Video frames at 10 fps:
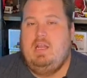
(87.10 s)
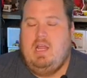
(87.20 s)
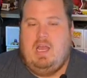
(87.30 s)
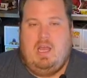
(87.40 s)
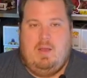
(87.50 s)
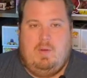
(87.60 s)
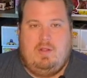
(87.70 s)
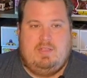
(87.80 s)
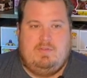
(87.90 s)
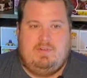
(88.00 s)
um, all
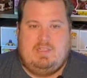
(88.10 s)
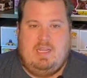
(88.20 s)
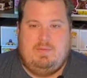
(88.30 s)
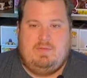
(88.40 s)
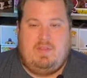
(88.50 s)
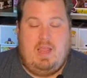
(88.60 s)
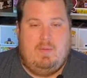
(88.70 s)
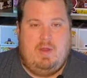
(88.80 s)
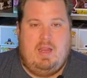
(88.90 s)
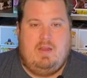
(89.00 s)
different types of
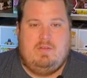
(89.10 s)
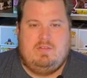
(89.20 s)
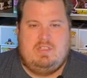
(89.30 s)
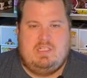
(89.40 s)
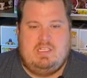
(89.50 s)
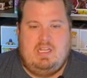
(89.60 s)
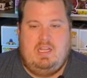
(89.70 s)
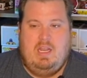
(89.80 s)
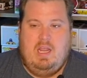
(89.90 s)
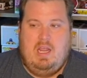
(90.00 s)
camera angles to
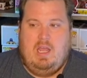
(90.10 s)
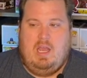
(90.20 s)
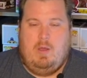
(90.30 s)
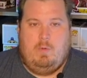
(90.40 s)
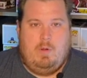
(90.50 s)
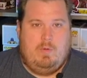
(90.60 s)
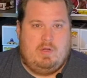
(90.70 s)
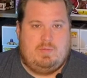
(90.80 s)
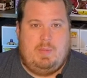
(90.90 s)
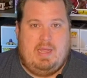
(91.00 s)
see uh, what
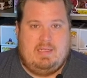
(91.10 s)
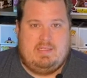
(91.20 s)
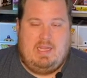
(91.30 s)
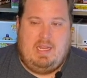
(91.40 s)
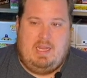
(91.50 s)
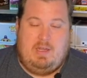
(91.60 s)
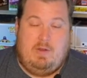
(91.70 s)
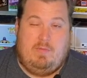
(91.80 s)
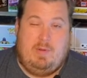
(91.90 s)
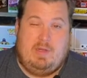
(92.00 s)
works best and
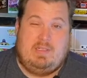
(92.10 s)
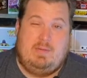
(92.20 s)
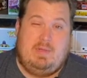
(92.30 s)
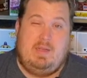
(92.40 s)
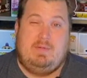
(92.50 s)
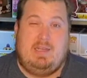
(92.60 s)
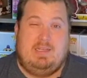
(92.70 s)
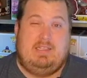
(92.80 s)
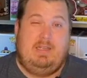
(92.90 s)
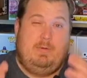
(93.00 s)
go from there. Sometimes I can
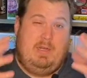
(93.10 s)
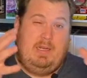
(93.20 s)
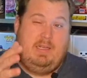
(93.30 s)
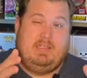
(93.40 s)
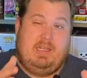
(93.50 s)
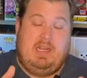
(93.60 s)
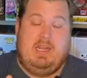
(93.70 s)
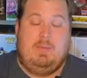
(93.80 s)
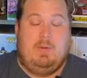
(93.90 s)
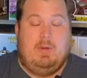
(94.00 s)
see what it is on
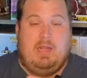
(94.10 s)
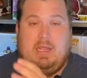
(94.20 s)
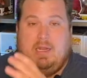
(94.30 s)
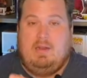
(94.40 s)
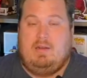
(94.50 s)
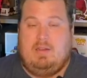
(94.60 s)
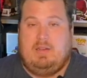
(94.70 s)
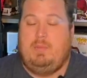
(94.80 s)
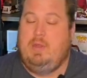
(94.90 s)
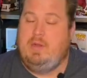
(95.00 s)
there, but when I get it onto the
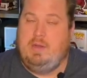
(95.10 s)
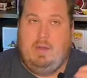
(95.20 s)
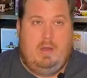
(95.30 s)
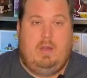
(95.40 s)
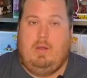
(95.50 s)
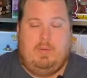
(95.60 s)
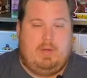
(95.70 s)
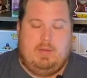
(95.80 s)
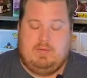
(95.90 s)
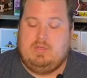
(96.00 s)
computer, oh, it
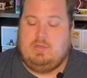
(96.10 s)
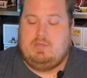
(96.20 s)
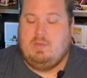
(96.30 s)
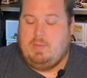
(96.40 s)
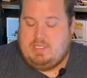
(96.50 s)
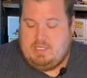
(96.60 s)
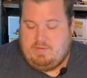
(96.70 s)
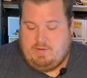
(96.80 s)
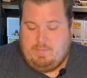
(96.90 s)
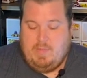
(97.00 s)
becomes so, so much different.